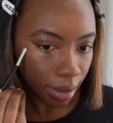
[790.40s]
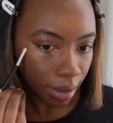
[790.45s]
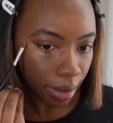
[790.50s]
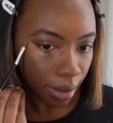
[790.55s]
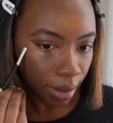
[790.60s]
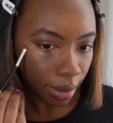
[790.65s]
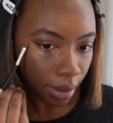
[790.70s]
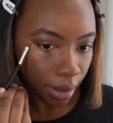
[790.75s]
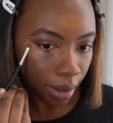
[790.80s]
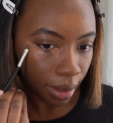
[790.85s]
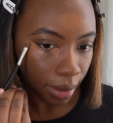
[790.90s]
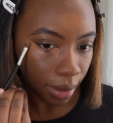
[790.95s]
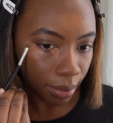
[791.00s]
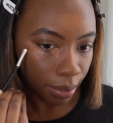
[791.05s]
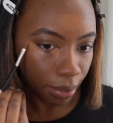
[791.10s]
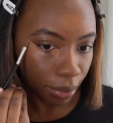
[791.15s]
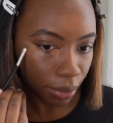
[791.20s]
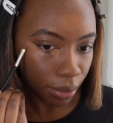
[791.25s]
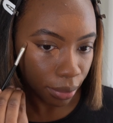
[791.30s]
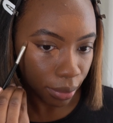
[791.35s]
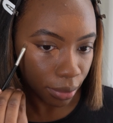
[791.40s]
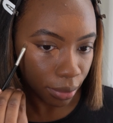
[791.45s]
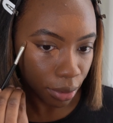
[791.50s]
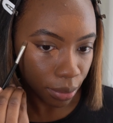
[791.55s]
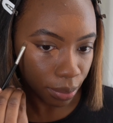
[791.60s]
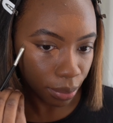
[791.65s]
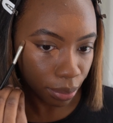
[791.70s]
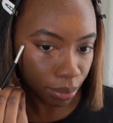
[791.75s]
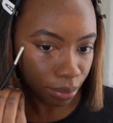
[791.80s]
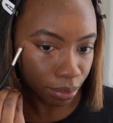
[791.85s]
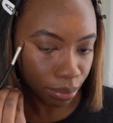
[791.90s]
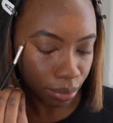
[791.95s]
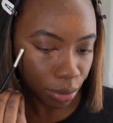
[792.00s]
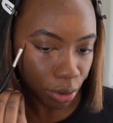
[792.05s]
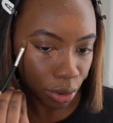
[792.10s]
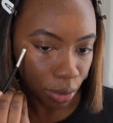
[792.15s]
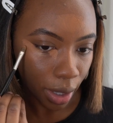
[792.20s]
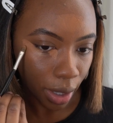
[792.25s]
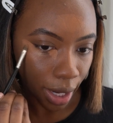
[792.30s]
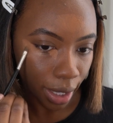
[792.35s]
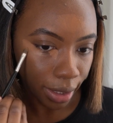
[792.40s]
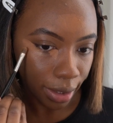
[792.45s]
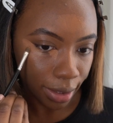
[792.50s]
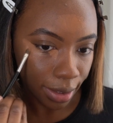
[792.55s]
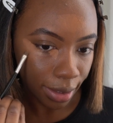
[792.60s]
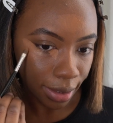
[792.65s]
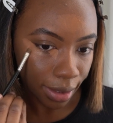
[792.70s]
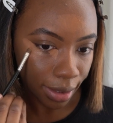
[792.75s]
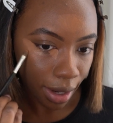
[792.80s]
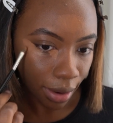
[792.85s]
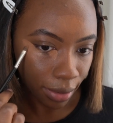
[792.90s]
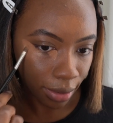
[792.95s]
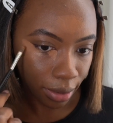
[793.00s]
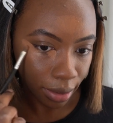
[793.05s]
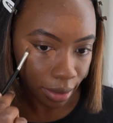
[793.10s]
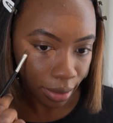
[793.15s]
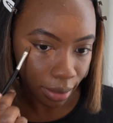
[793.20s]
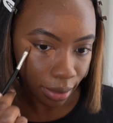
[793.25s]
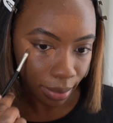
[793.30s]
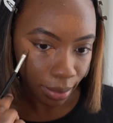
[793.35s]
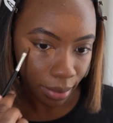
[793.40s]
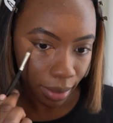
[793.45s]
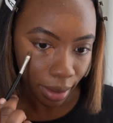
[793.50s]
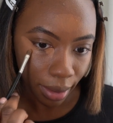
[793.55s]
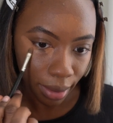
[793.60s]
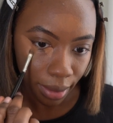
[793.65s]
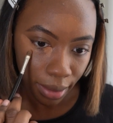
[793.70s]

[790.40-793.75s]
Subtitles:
and kind of drag this down a little bit.